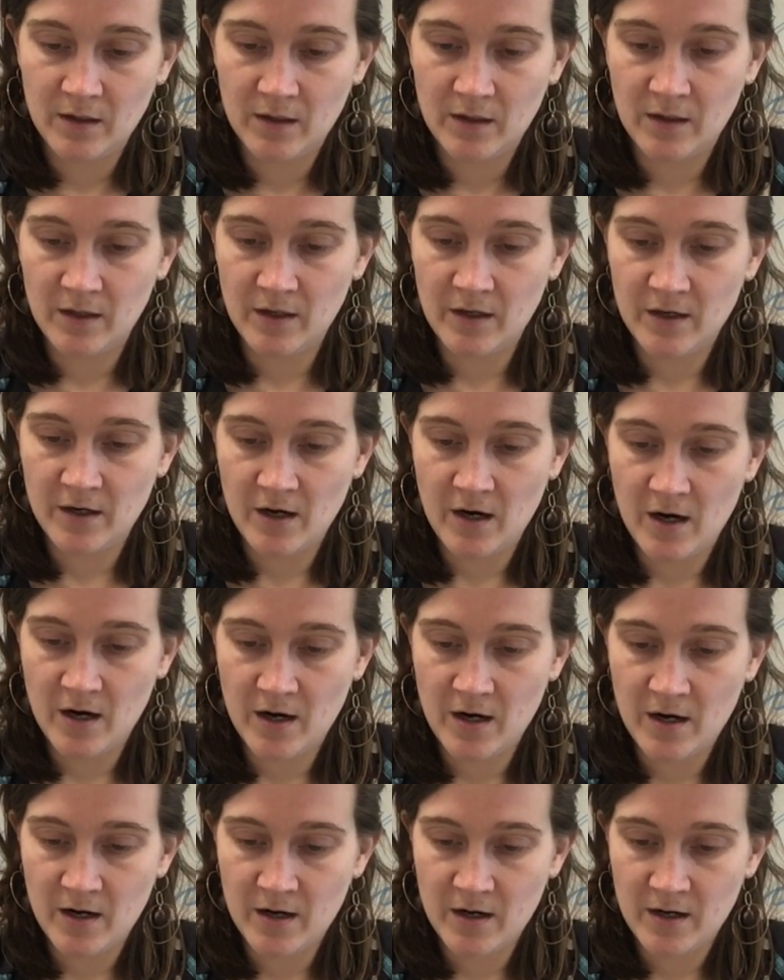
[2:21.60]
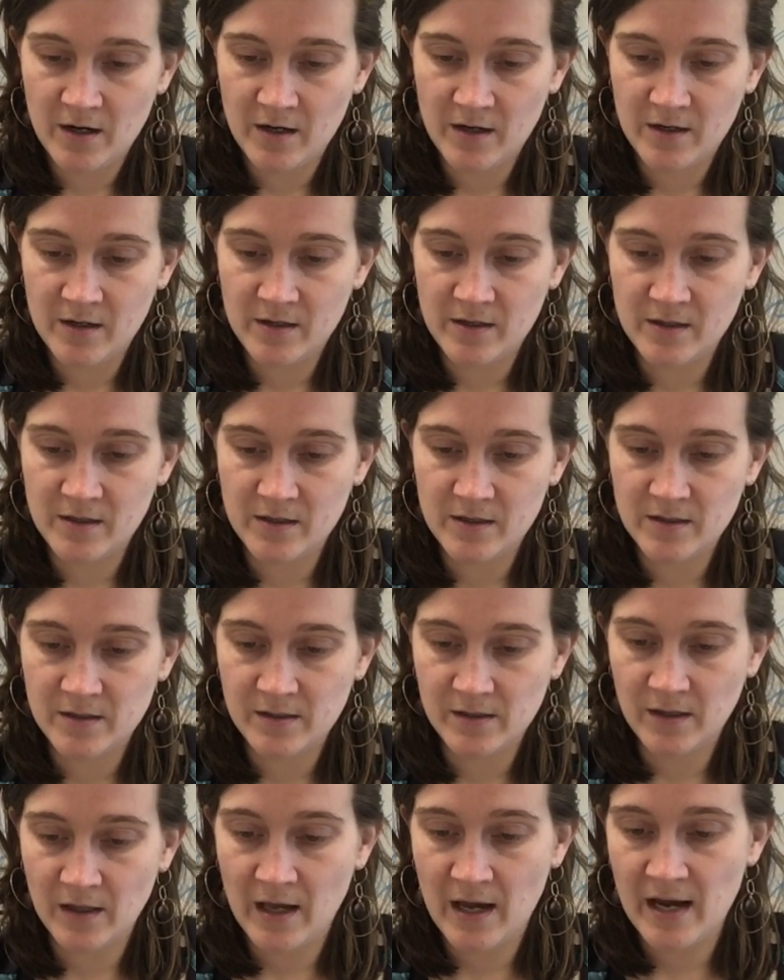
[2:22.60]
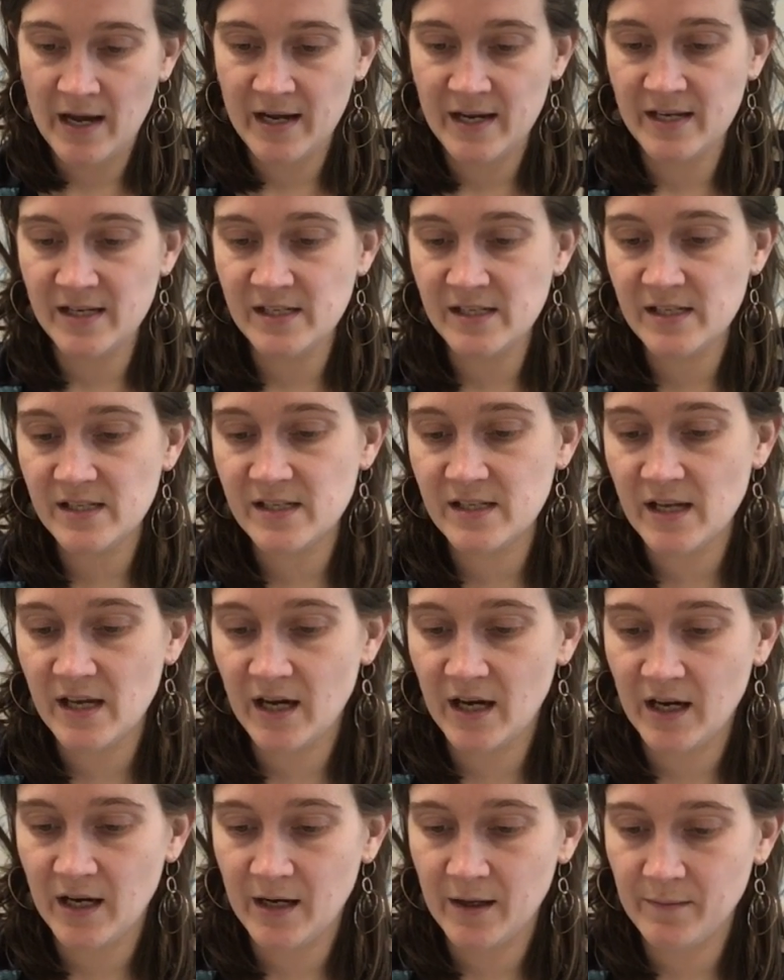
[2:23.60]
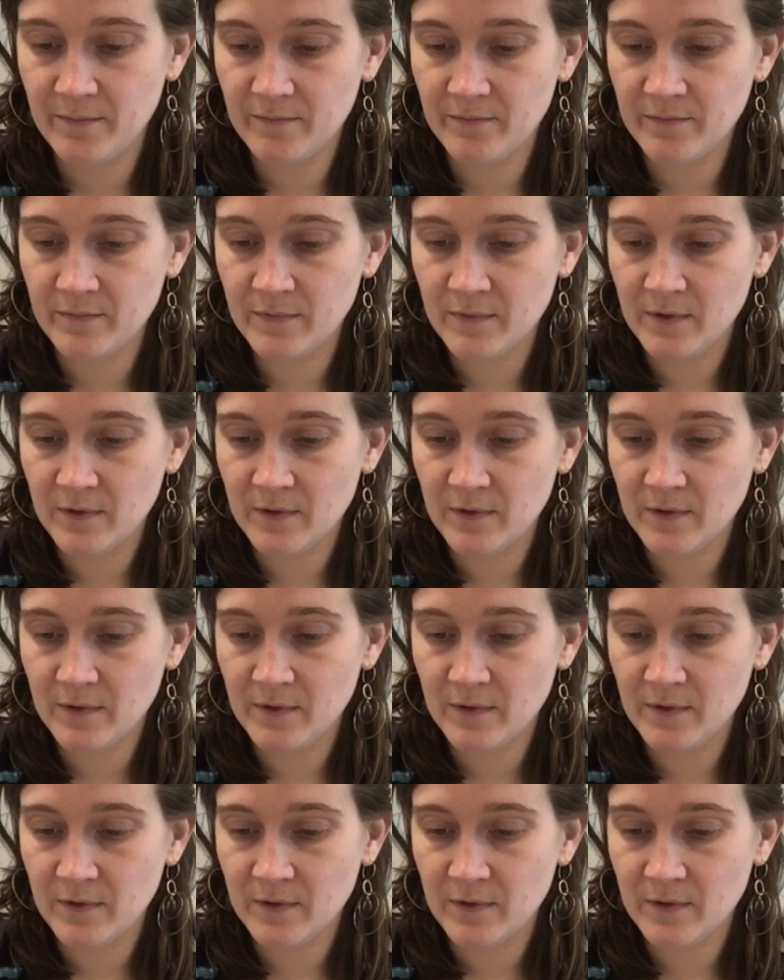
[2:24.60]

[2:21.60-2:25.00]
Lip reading: there are lines and